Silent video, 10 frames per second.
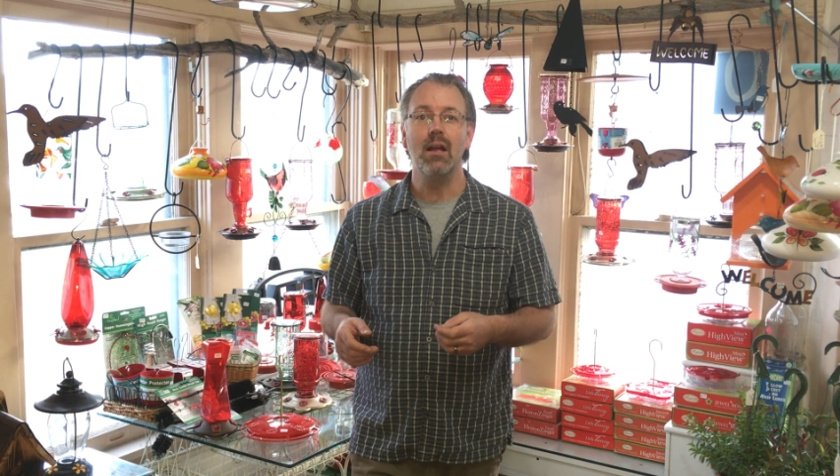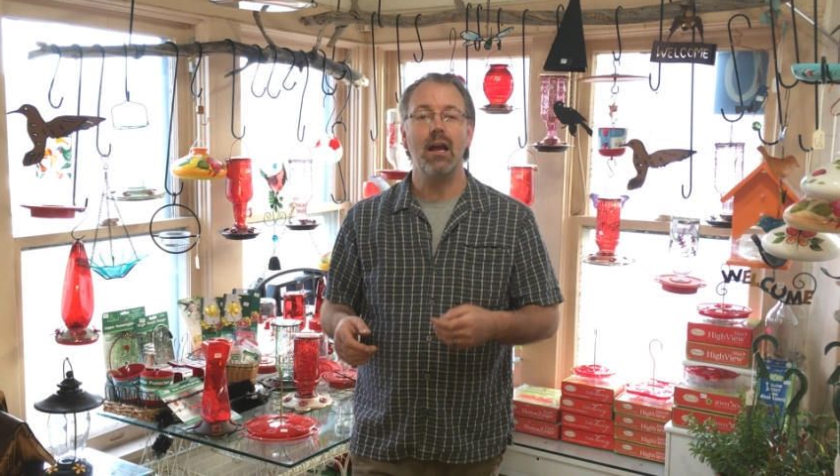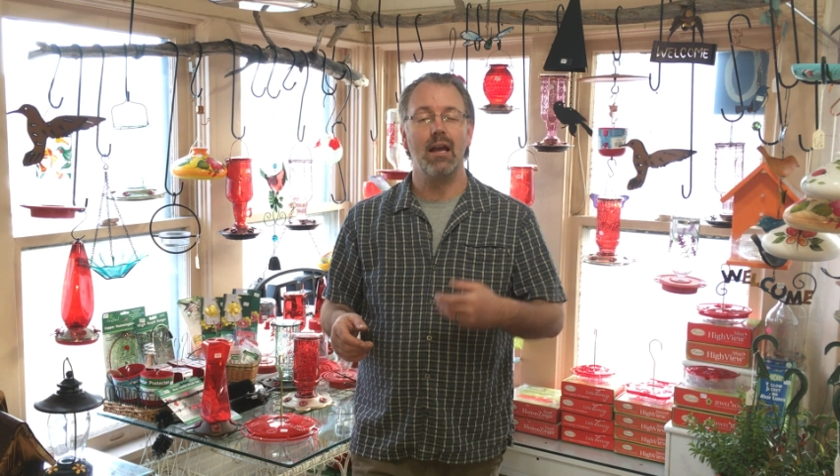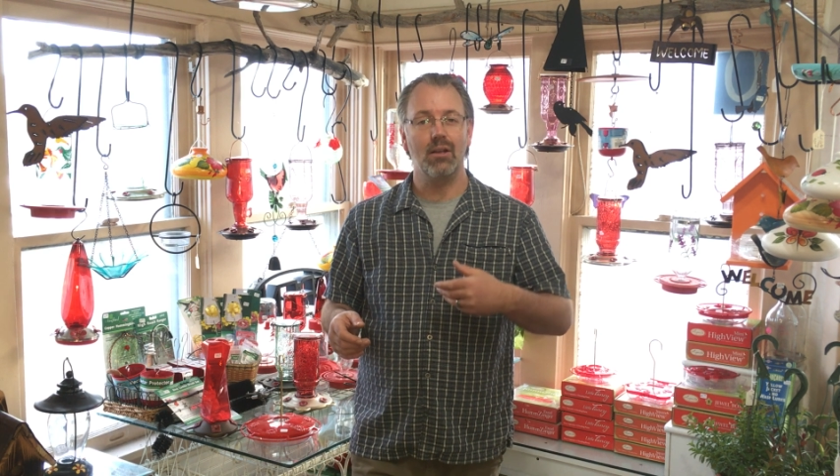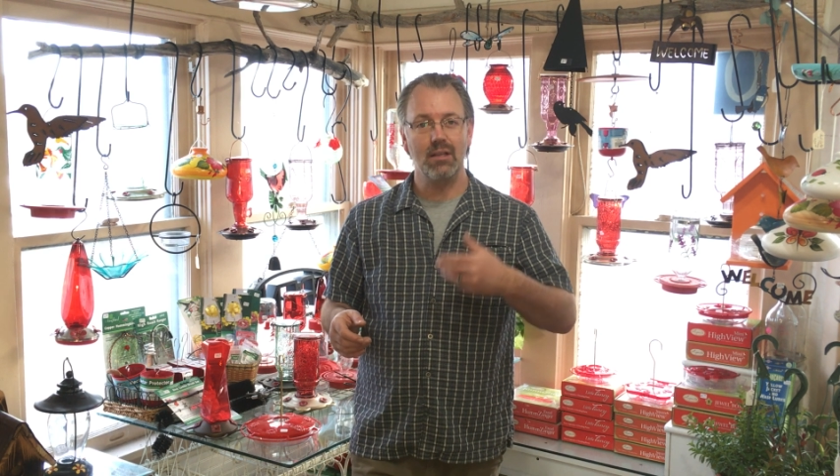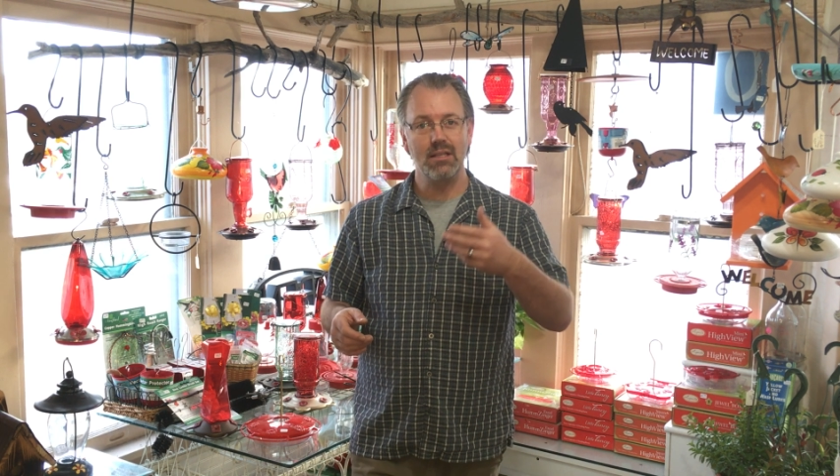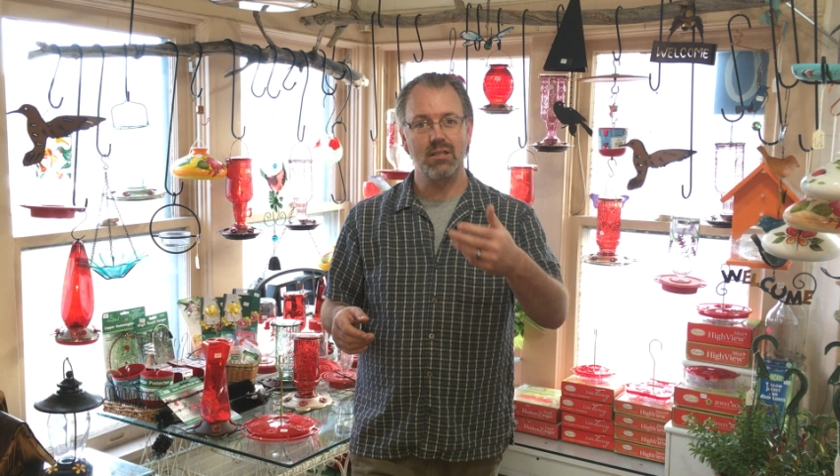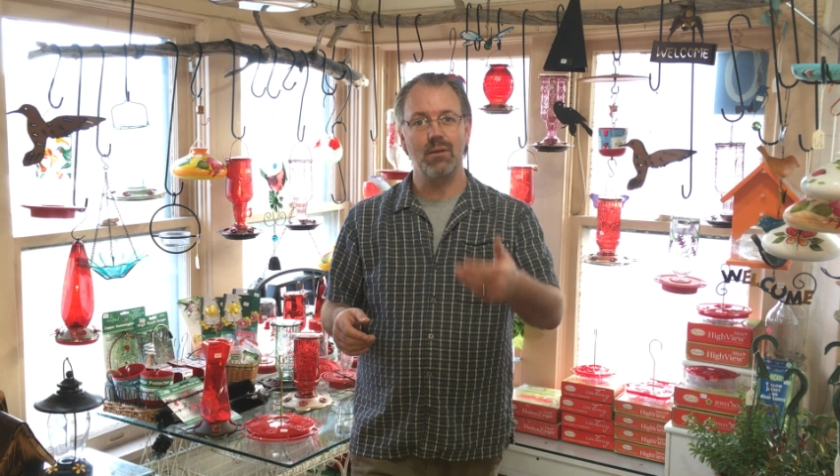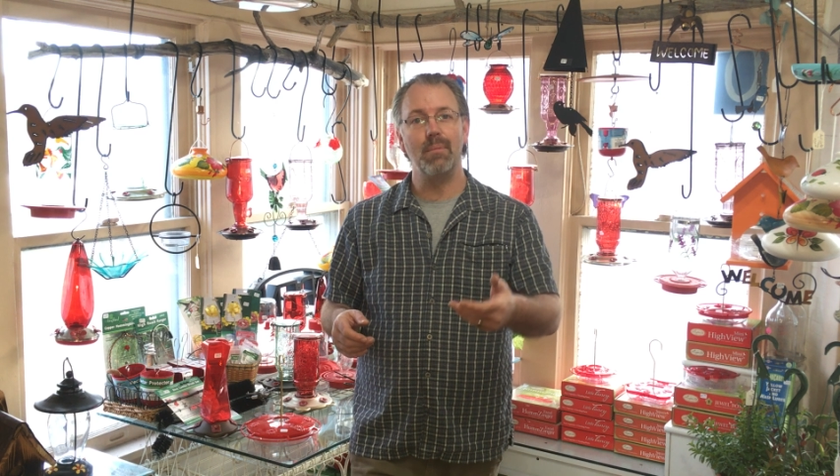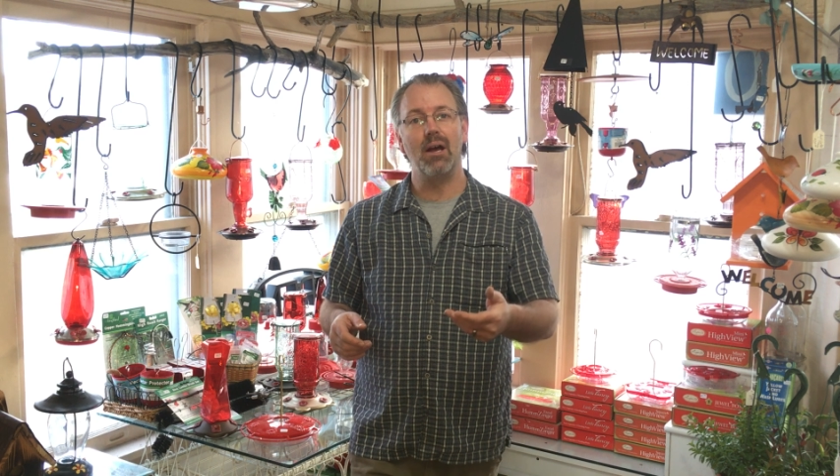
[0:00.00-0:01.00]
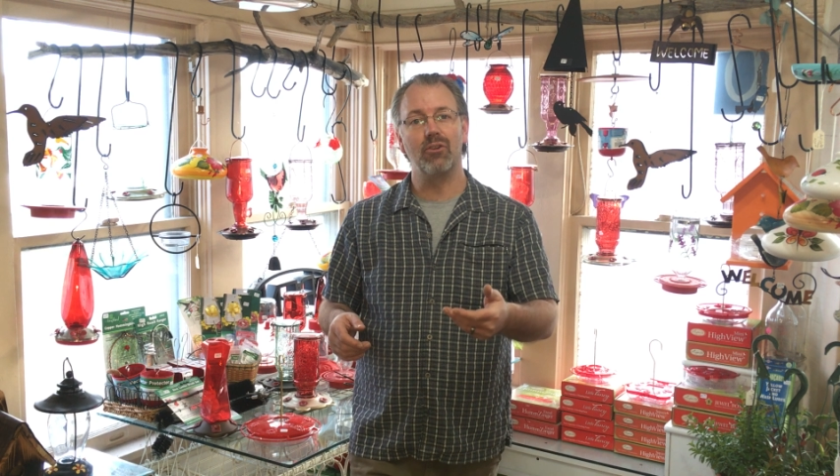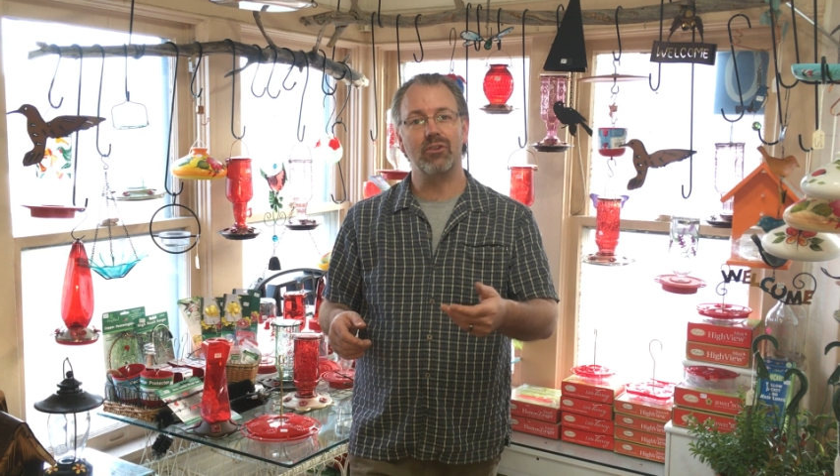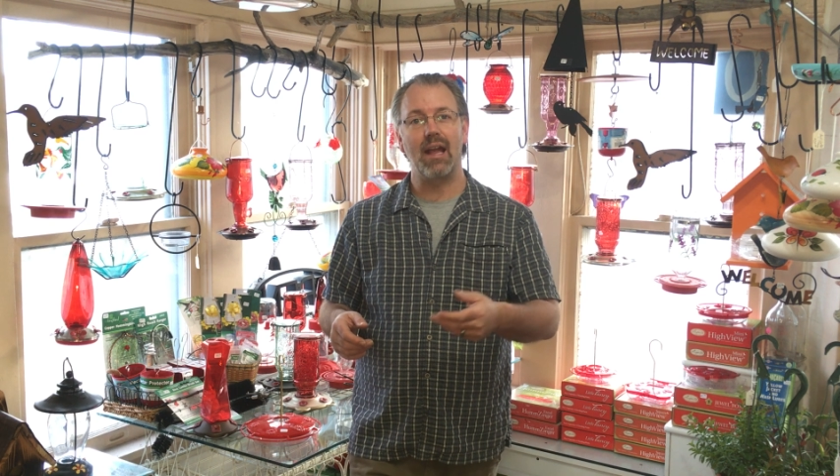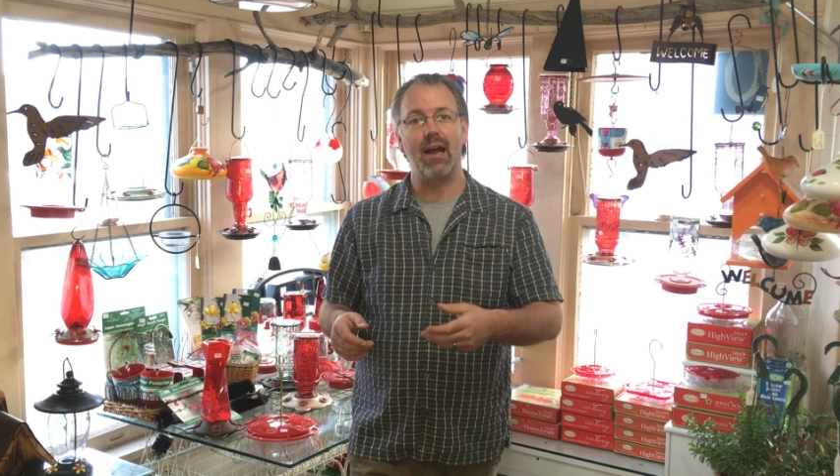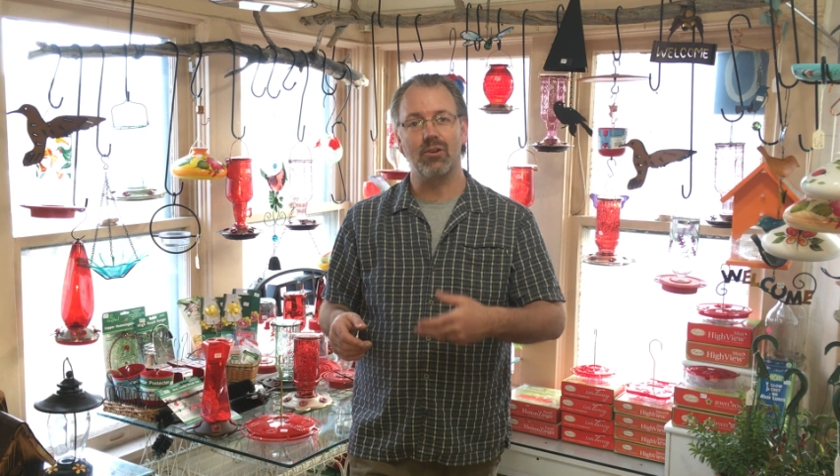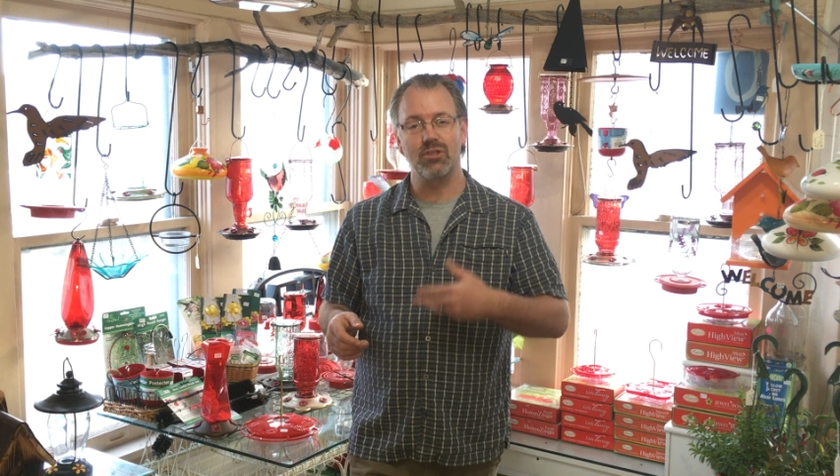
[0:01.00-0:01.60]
at least the male scouts.